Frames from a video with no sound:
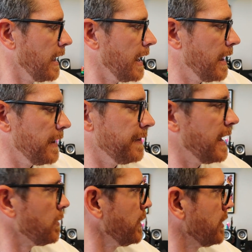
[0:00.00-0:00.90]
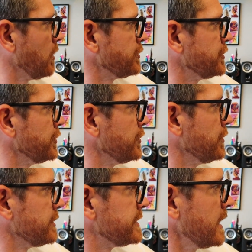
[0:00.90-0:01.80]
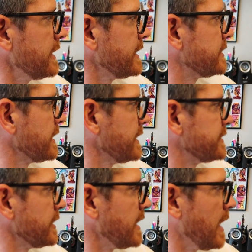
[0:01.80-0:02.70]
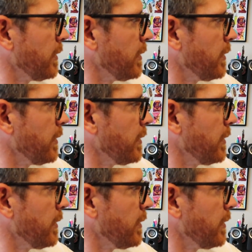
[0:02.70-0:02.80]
And then we go to Sunday.